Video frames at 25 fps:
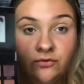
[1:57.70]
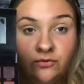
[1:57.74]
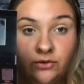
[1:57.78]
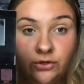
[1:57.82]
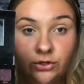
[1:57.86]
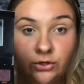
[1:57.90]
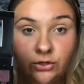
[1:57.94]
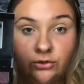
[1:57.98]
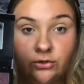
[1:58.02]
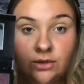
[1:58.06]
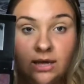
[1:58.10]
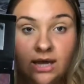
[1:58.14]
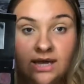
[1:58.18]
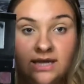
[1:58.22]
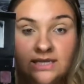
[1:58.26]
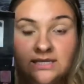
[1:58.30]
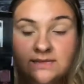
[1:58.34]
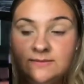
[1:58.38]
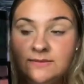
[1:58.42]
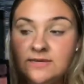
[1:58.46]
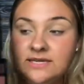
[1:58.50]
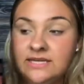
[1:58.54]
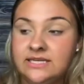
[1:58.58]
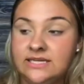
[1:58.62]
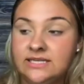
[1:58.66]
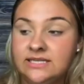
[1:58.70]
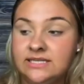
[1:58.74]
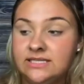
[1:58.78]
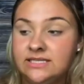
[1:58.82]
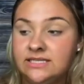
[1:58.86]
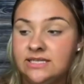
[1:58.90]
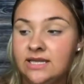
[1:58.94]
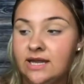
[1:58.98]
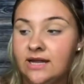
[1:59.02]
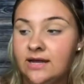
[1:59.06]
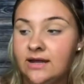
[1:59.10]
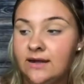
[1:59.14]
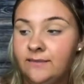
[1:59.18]
for you guys because
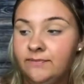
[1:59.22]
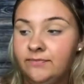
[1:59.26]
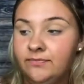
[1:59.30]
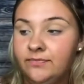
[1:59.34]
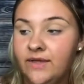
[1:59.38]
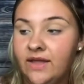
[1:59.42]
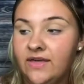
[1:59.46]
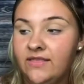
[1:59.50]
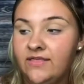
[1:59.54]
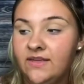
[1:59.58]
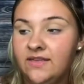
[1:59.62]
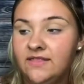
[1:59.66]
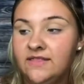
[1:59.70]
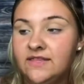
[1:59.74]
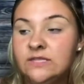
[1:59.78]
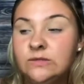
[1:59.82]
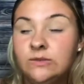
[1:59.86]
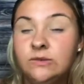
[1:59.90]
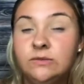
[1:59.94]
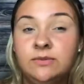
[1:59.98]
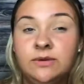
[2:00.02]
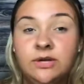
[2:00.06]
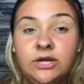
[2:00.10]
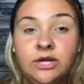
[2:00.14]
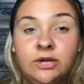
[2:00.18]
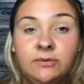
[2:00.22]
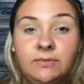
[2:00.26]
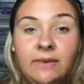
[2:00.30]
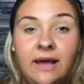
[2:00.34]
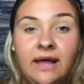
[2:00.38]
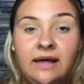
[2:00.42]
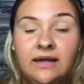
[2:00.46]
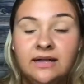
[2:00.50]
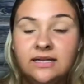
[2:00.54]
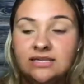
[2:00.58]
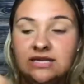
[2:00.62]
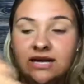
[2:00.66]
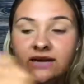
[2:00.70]
I think this would be a good
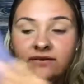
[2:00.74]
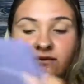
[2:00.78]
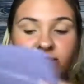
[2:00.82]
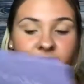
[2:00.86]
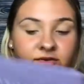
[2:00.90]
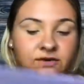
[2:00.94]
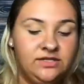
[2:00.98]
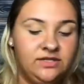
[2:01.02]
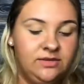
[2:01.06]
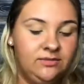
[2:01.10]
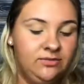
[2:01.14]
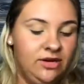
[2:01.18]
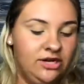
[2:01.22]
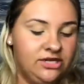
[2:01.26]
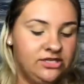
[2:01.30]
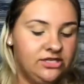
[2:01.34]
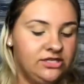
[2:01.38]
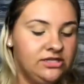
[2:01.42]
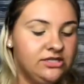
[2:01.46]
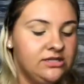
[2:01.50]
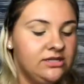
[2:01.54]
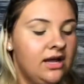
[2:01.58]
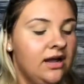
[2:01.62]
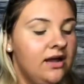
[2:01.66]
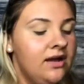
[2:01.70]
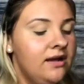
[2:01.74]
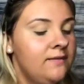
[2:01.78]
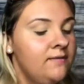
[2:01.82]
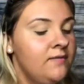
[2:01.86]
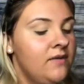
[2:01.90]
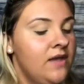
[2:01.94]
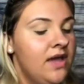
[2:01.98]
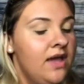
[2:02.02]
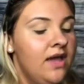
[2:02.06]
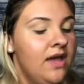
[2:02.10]
palette to have a first impressions on.